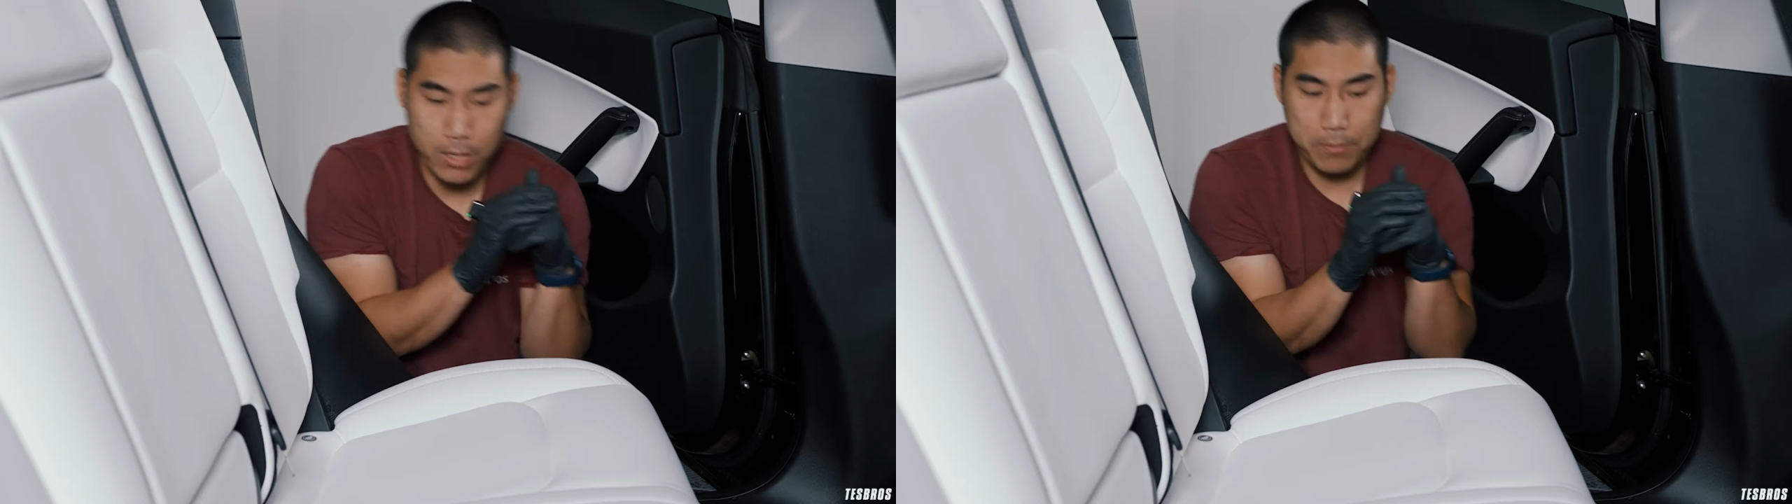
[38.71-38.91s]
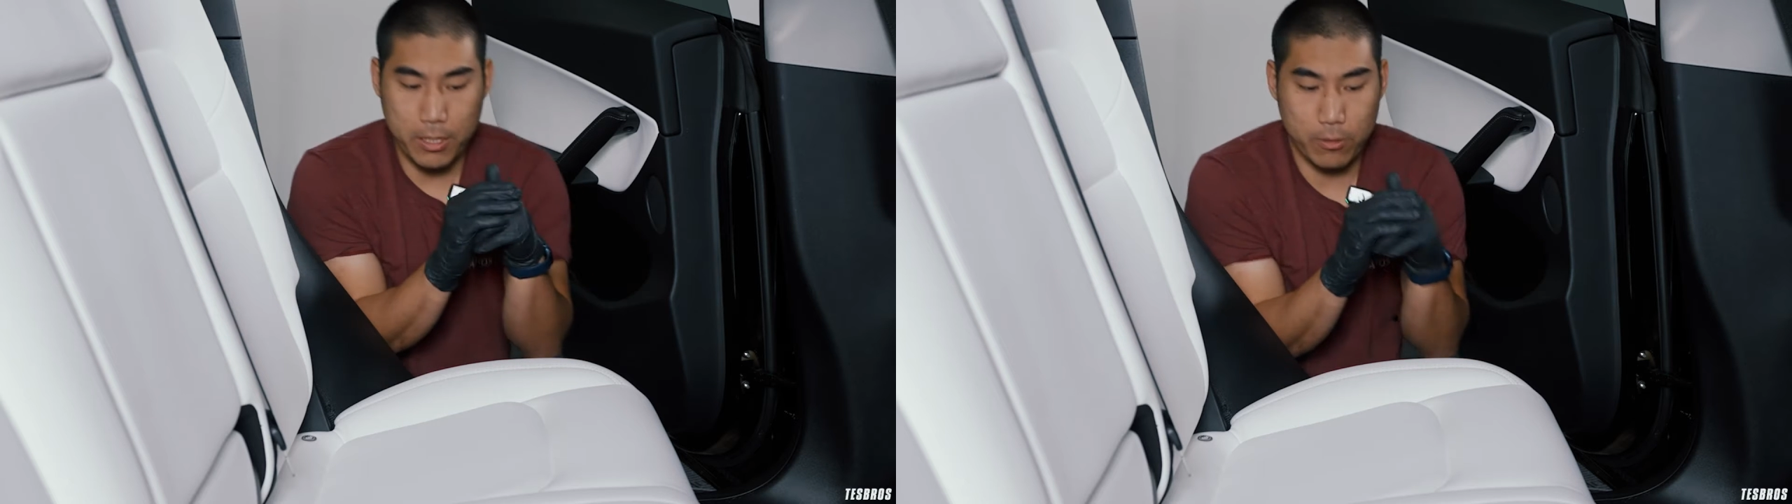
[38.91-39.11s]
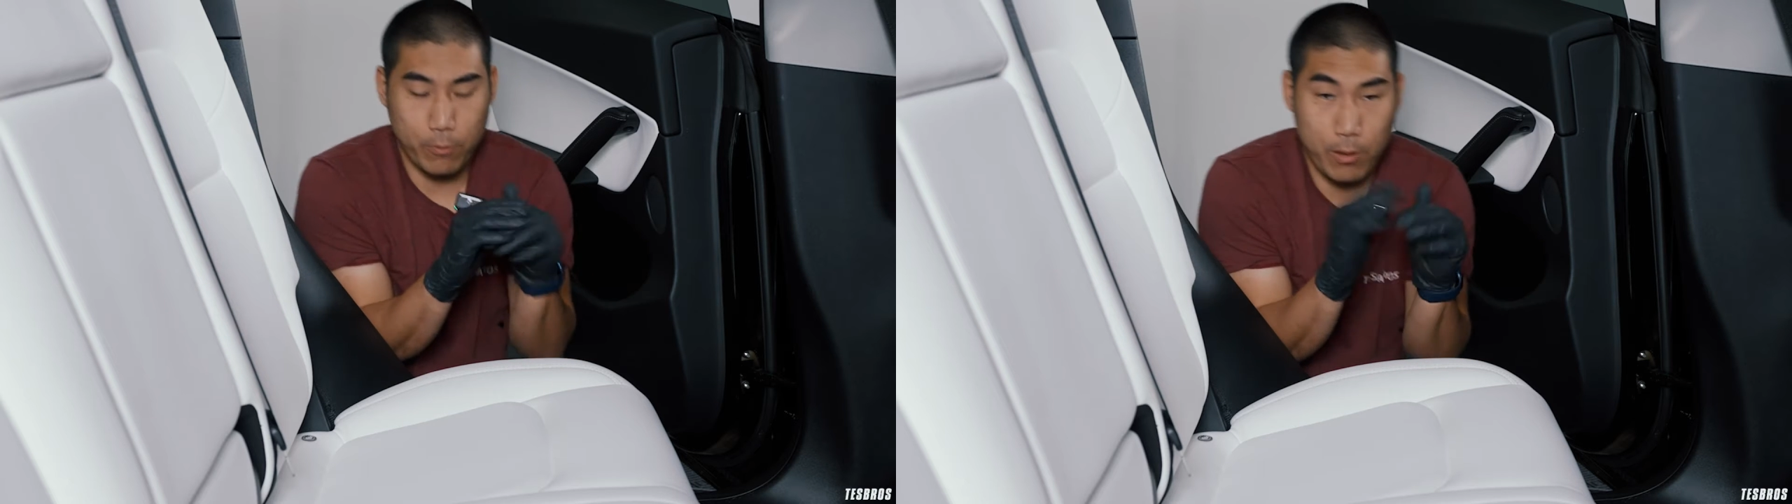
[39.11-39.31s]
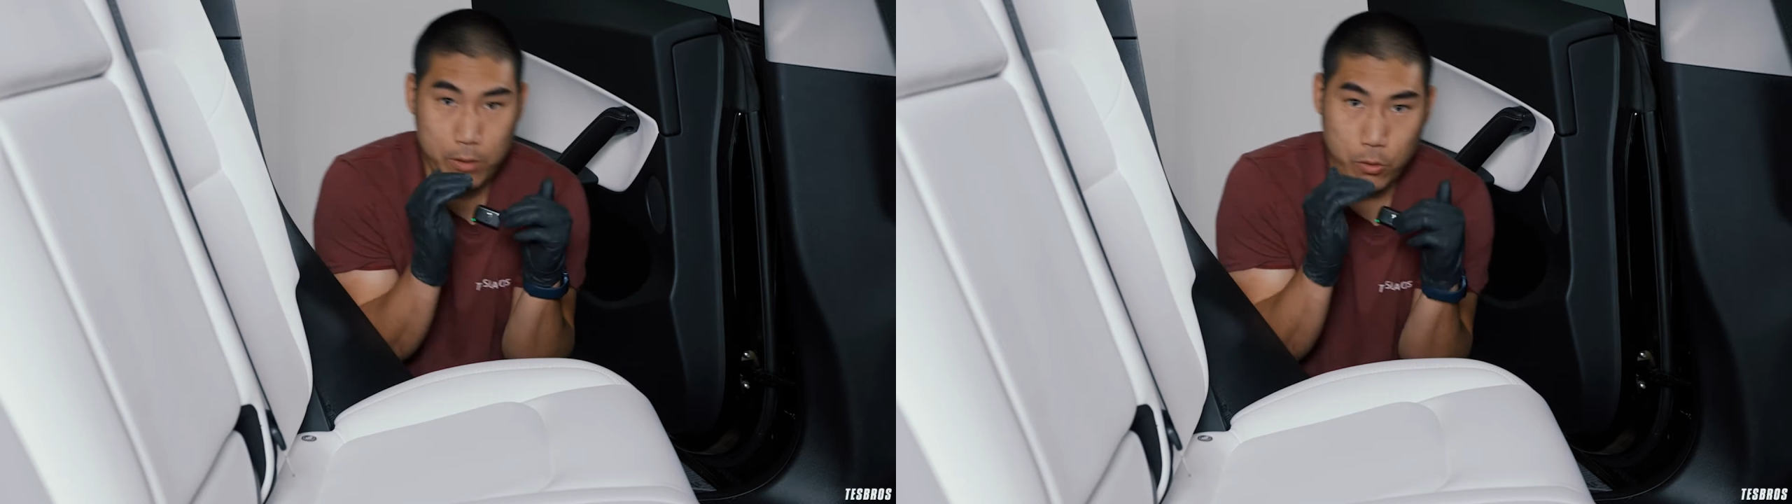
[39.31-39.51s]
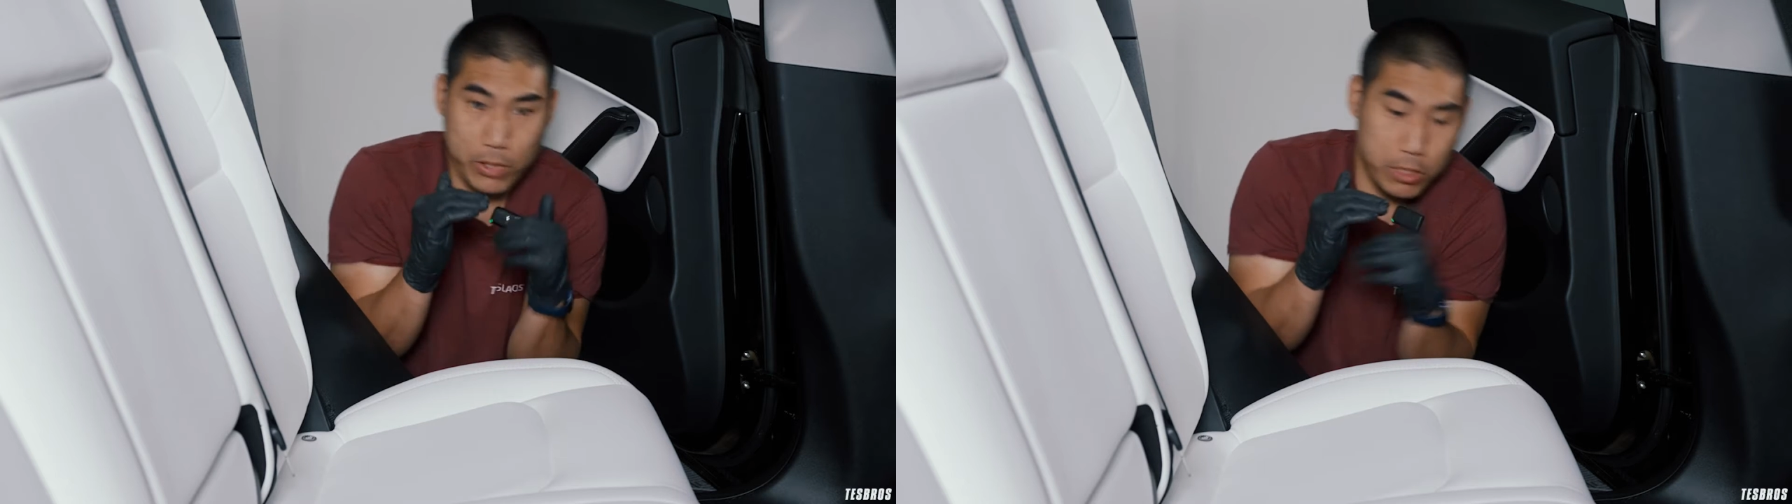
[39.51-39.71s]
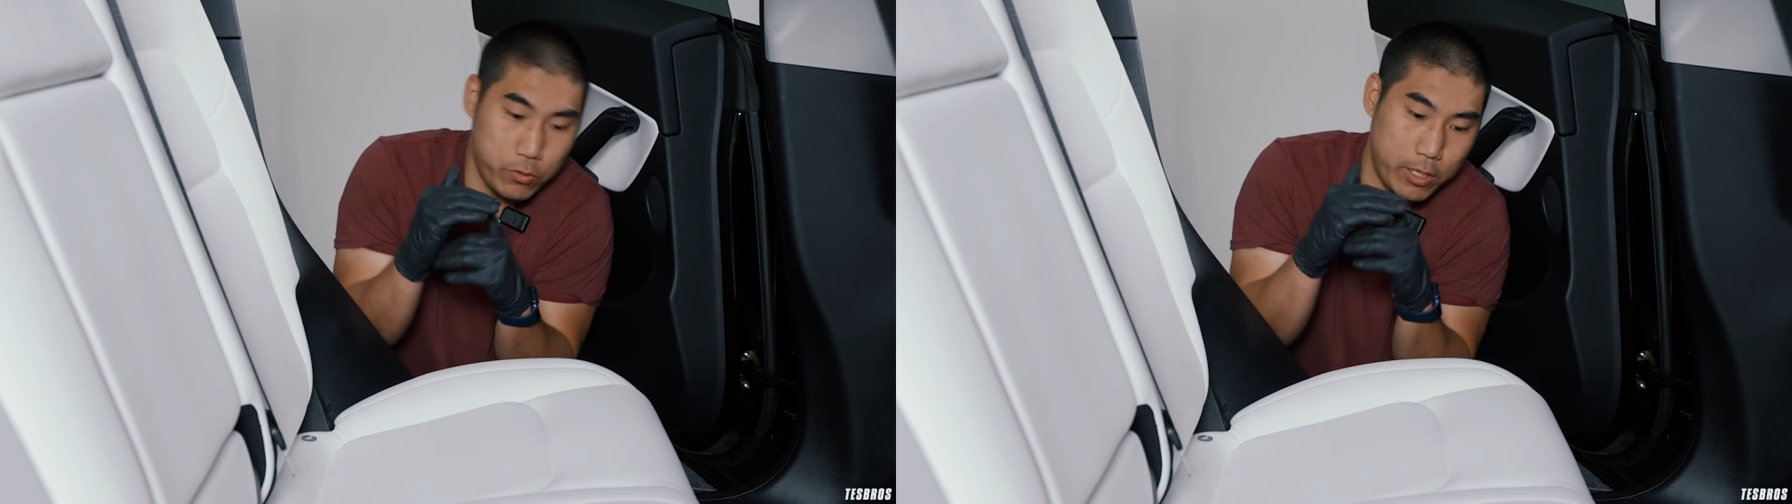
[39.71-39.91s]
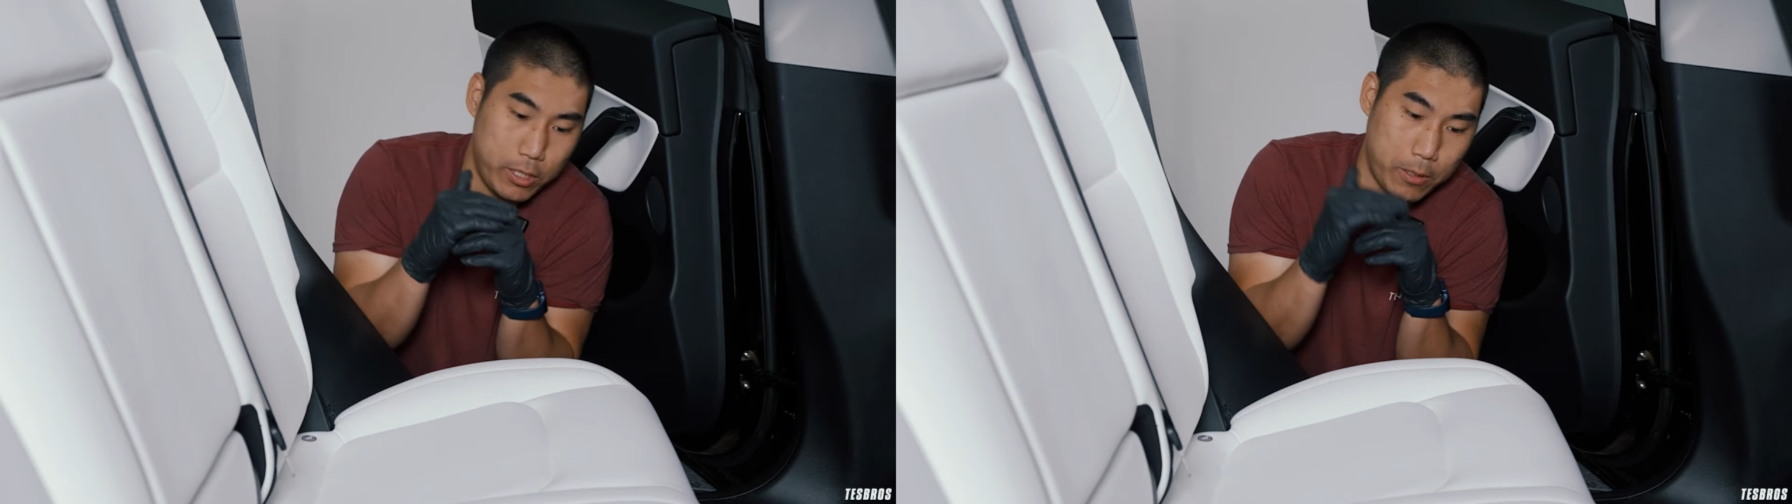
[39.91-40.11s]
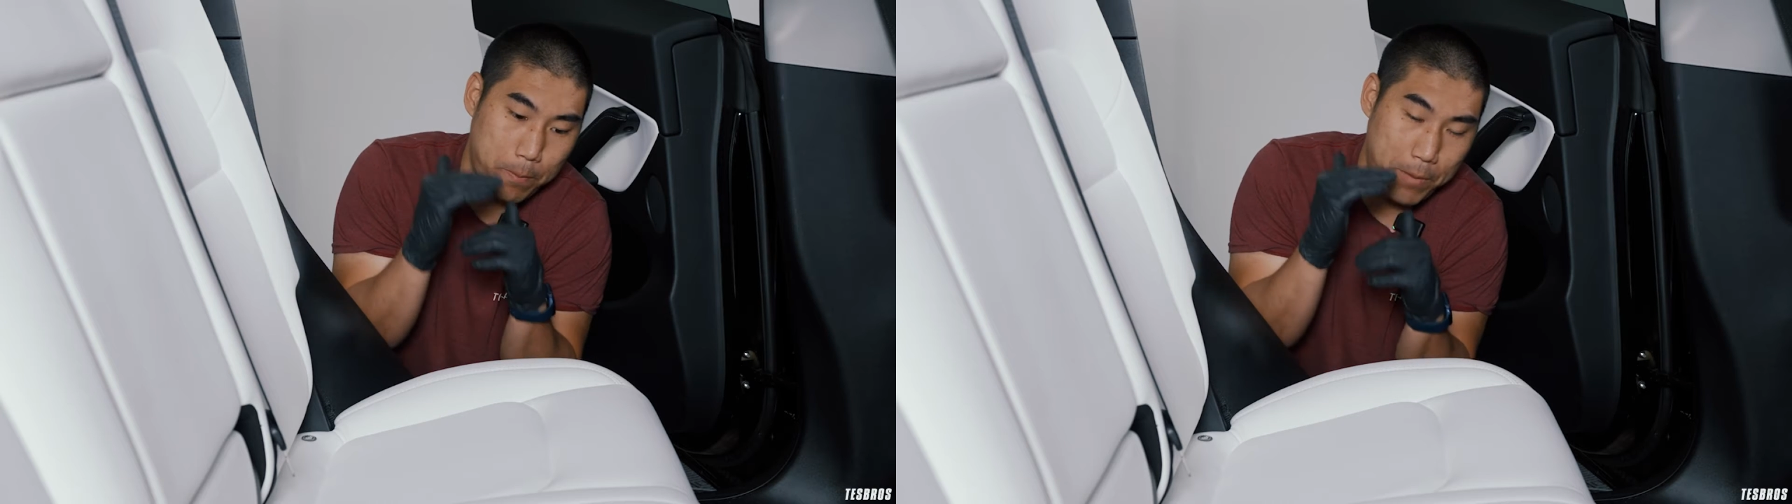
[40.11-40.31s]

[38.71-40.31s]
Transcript: But remember, we created a